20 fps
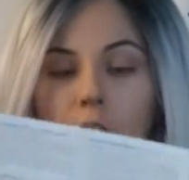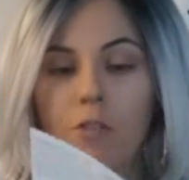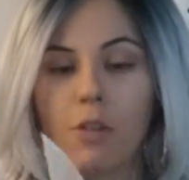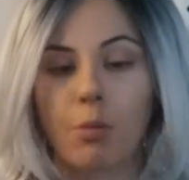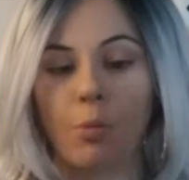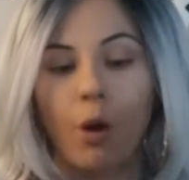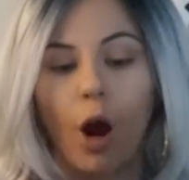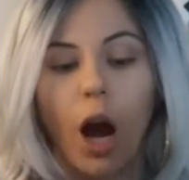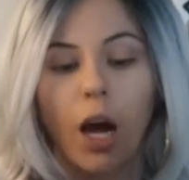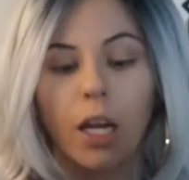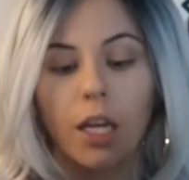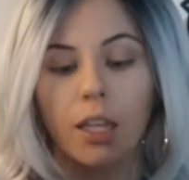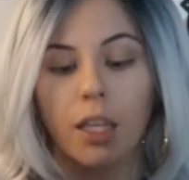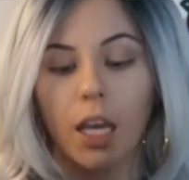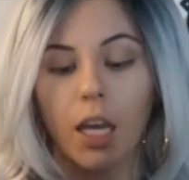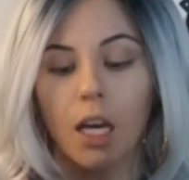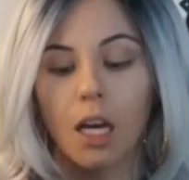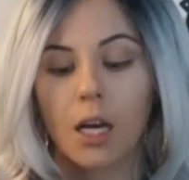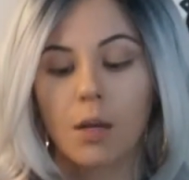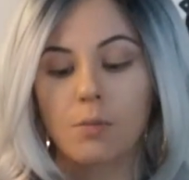every product
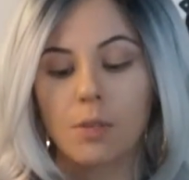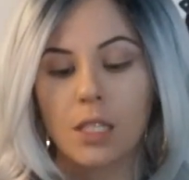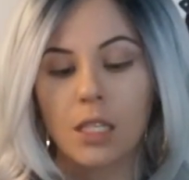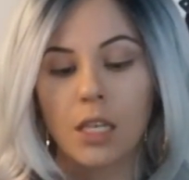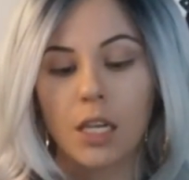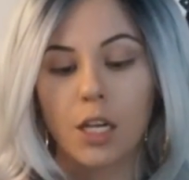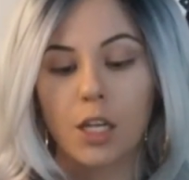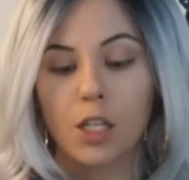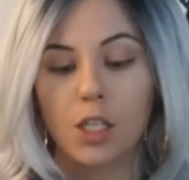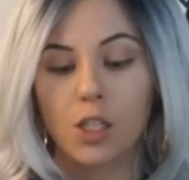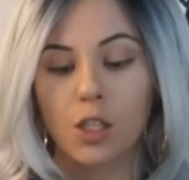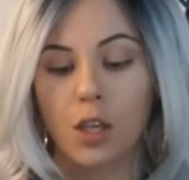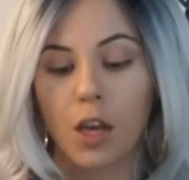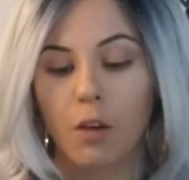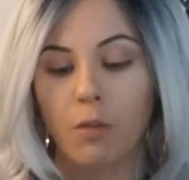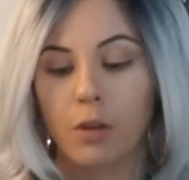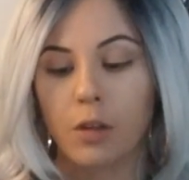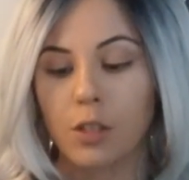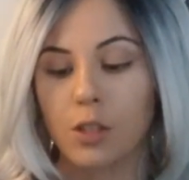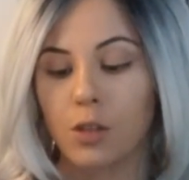that comes in here. So you
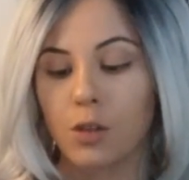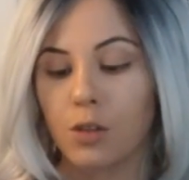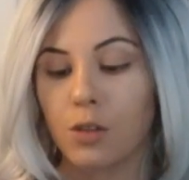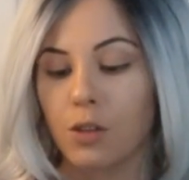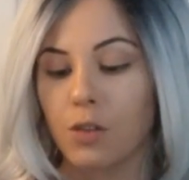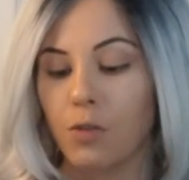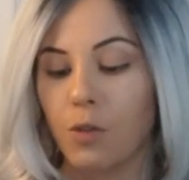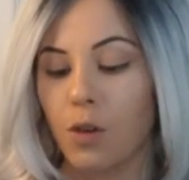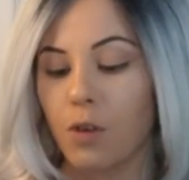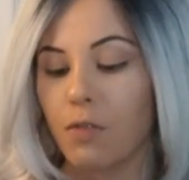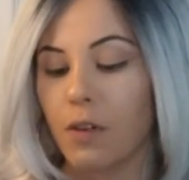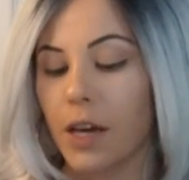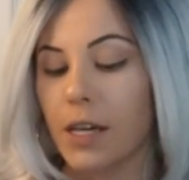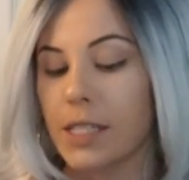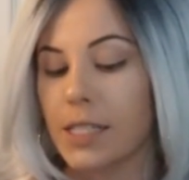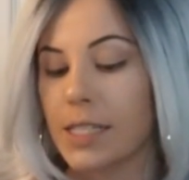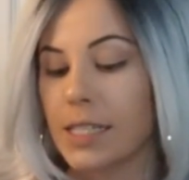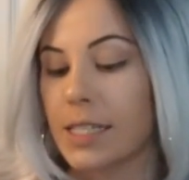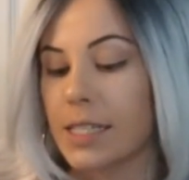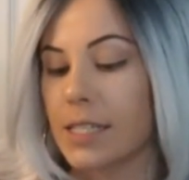have one, two, three, four,
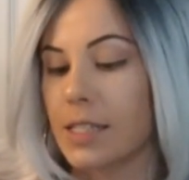five.